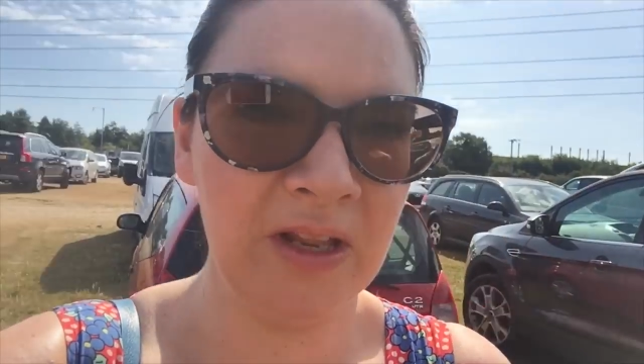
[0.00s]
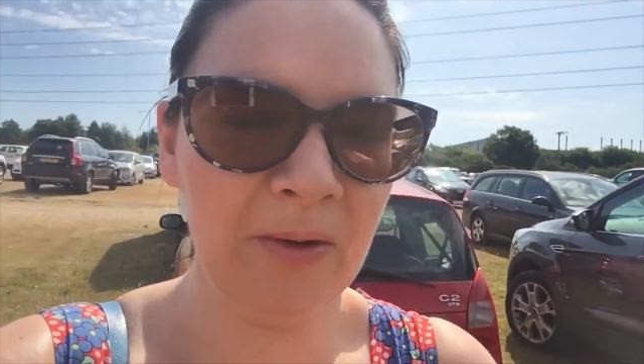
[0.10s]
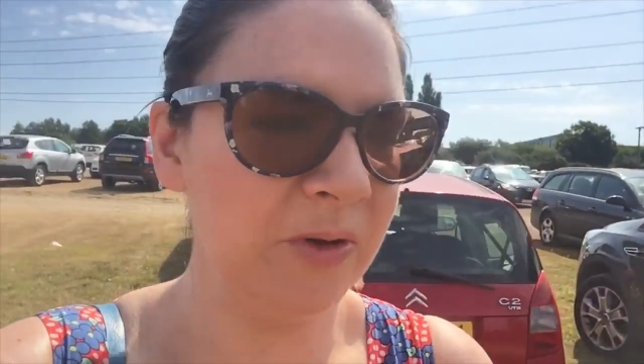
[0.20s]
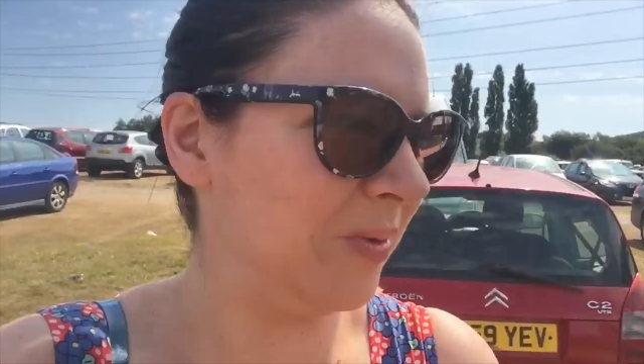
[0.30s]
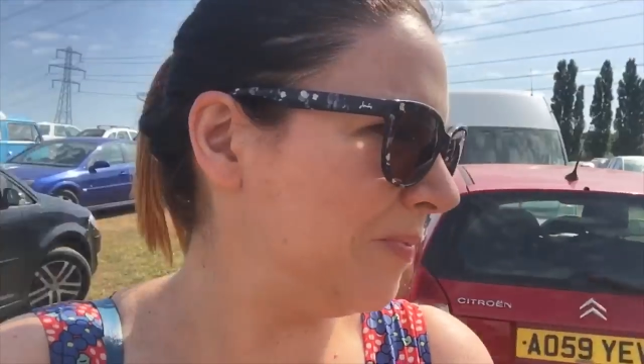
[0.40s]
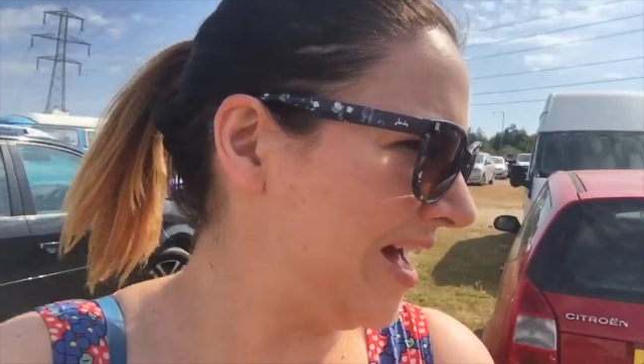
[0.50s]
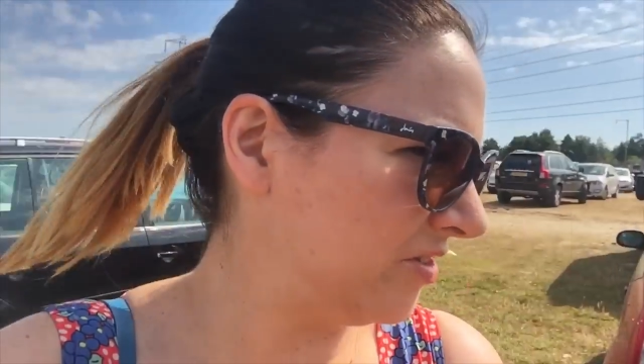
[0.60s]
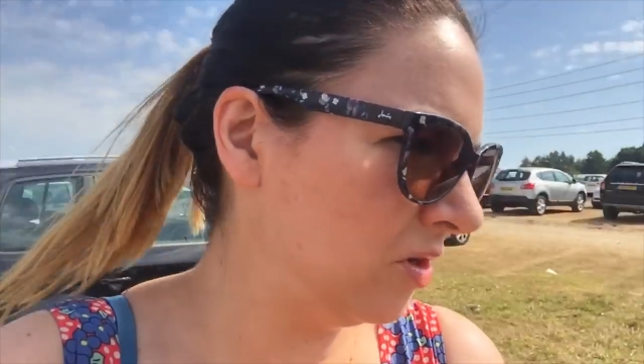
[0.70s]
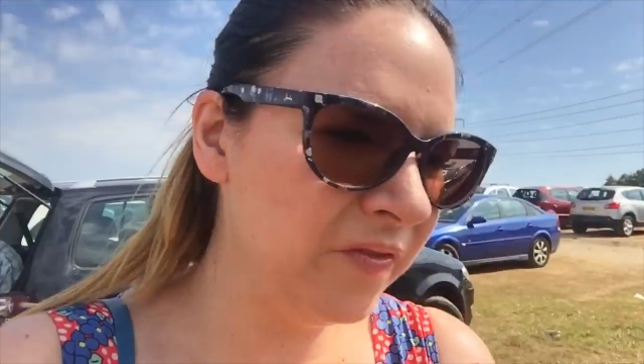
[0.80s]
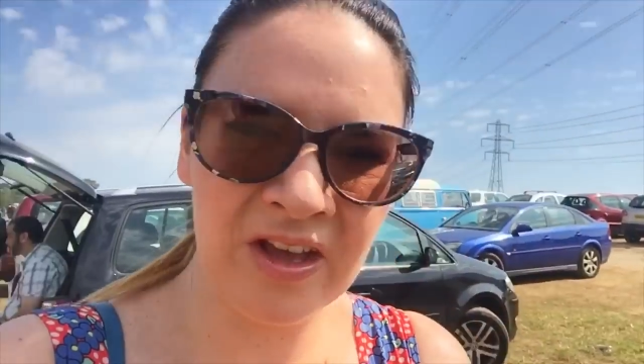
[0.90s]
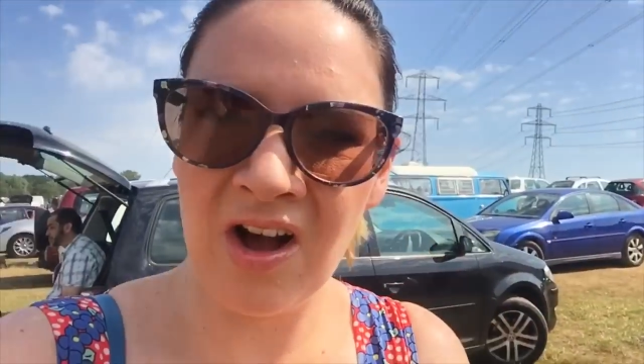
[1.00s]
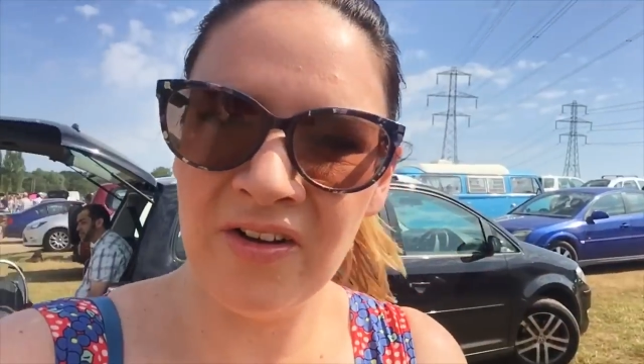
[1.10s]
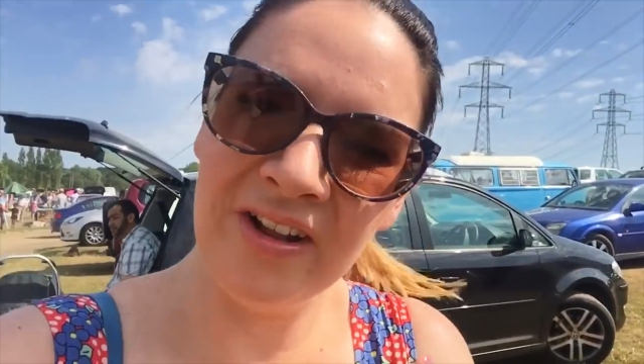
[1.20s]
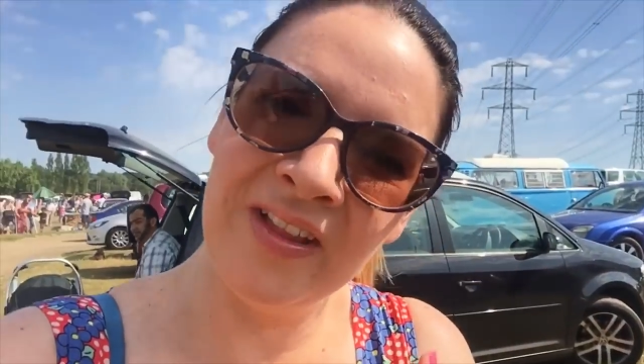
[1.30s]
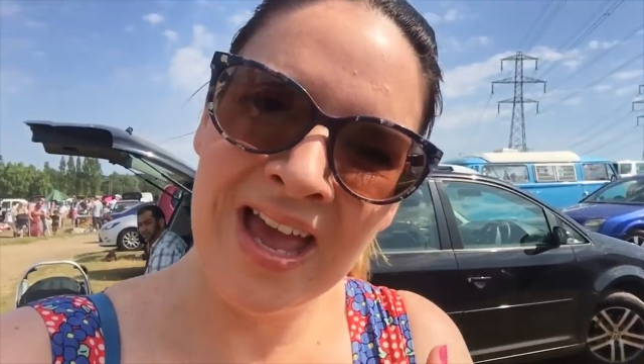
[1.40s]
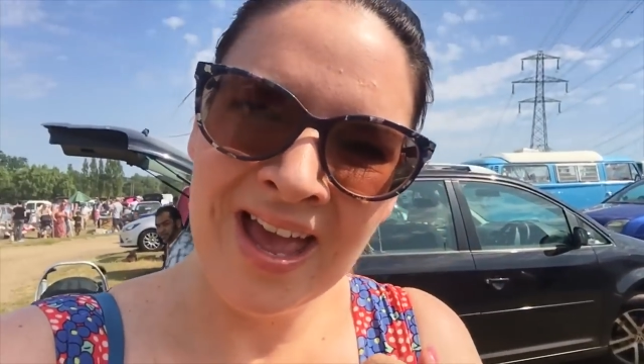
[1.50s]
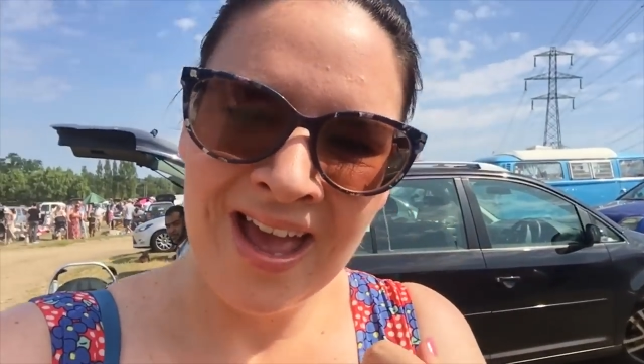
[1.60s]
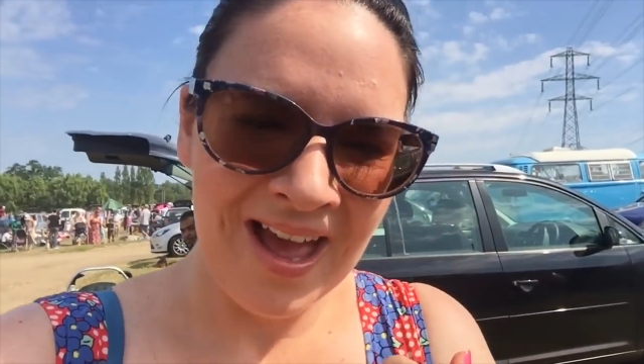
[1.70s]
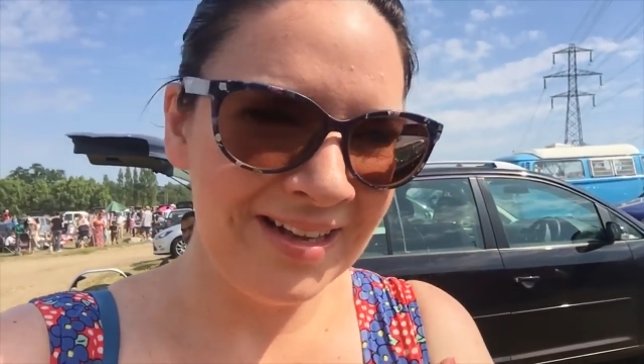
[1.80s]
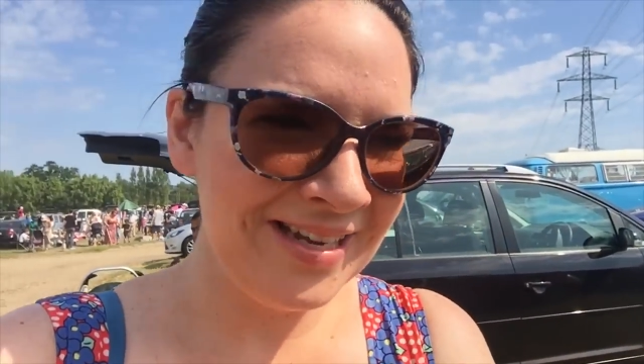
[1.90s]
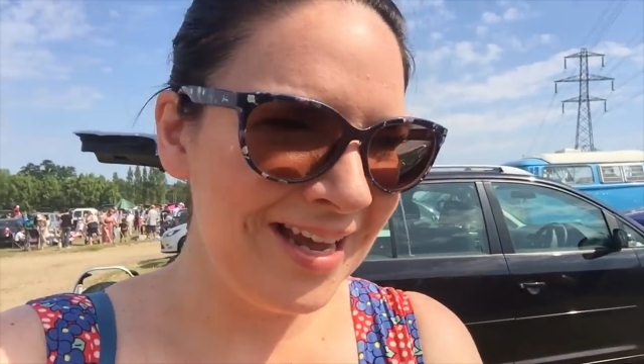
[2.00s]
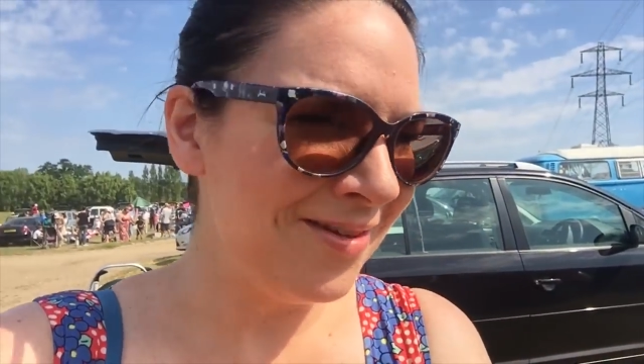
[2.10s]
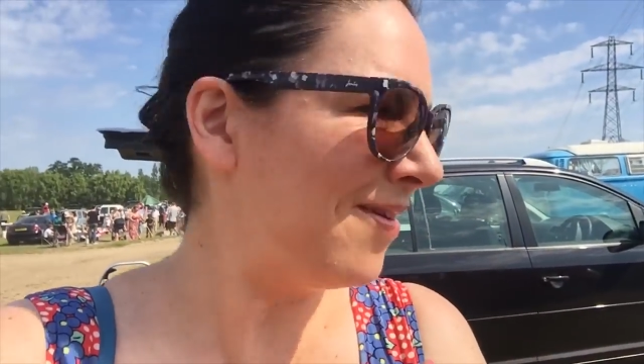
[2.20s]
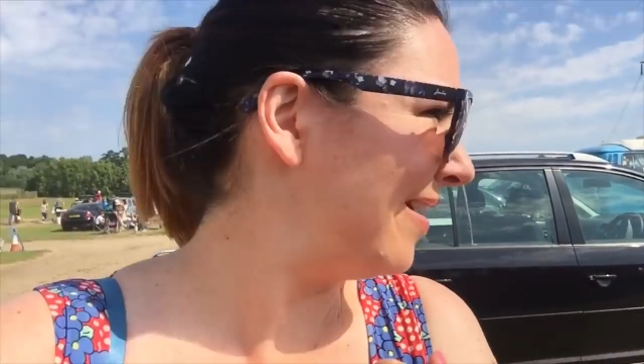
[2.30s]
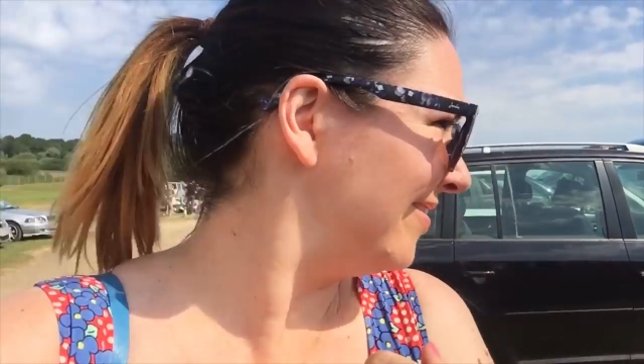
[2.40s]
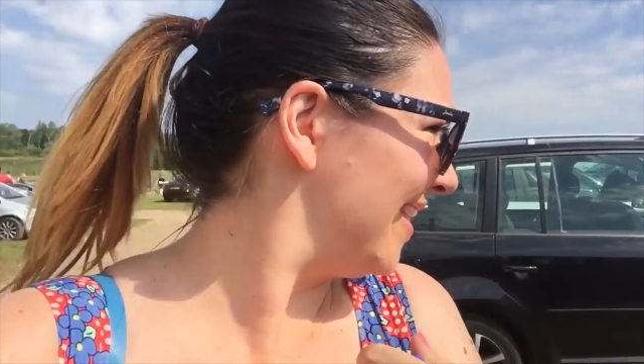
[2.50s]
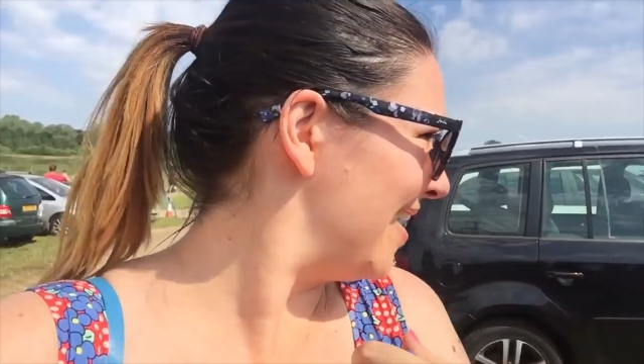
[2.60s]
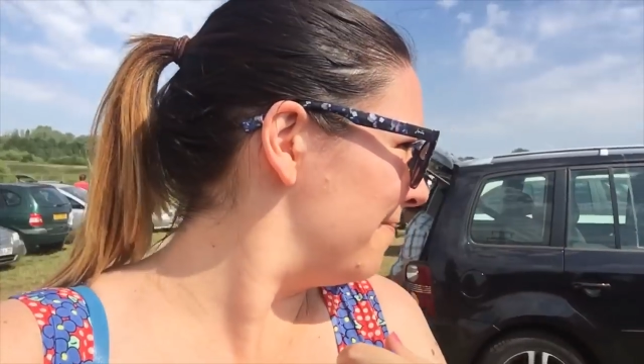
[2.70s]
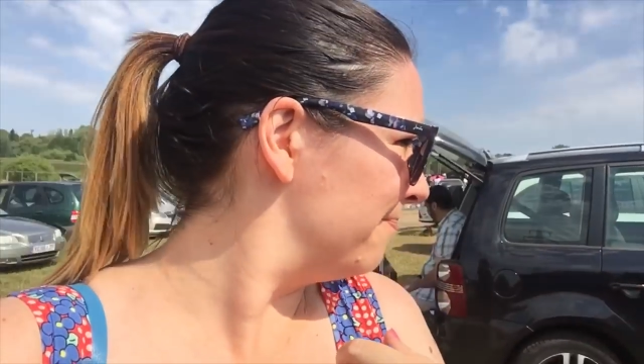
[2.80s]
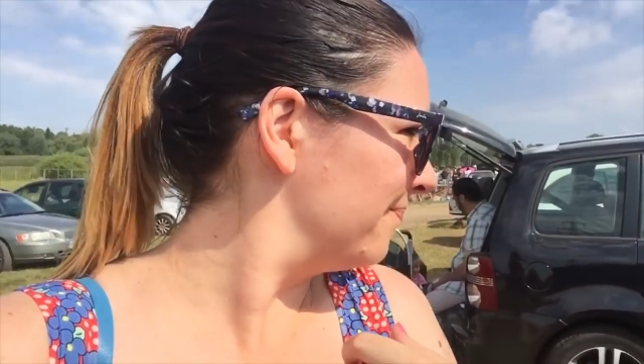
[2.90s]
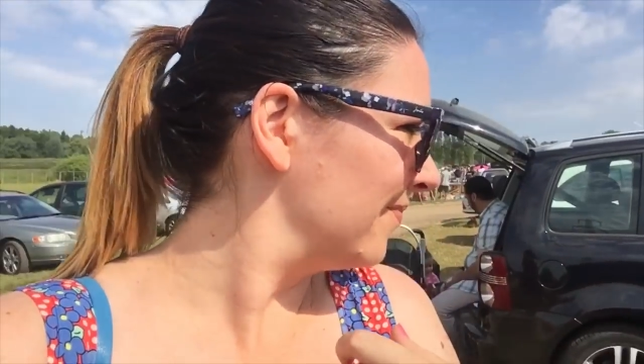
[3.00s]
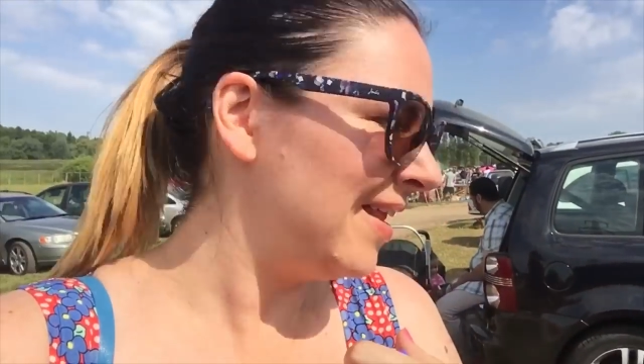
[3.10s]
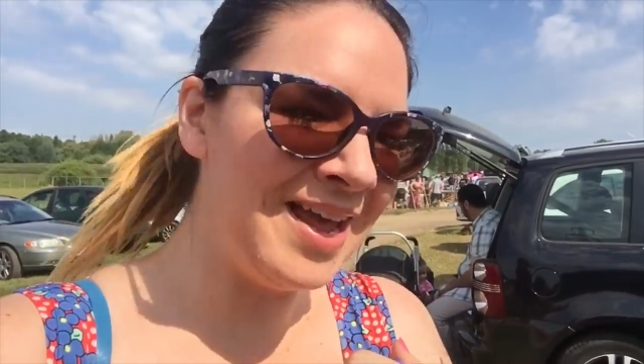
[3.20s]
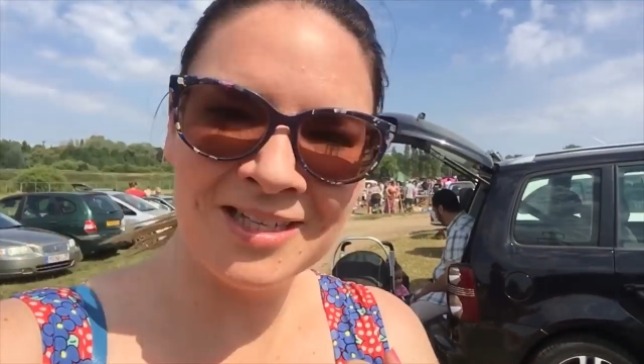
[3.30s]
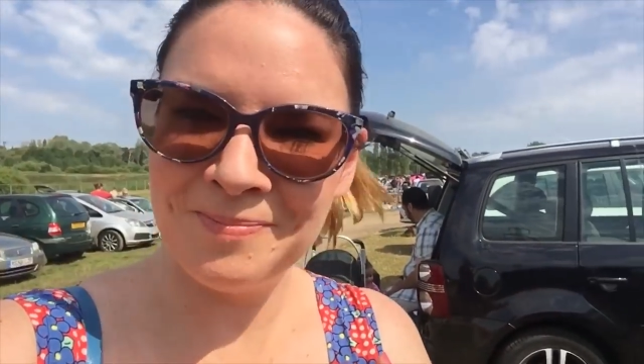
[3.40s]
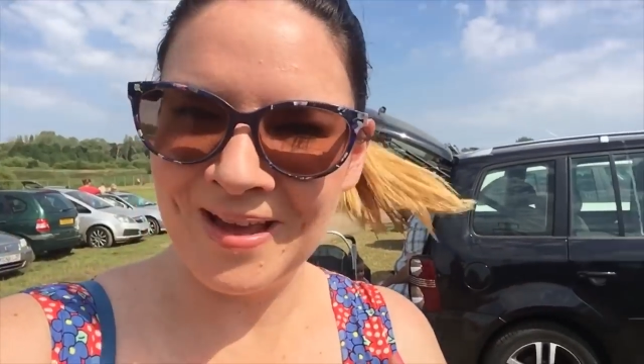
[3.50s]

That would be bad. So lock the car and I'll uh, take you around the, um, the next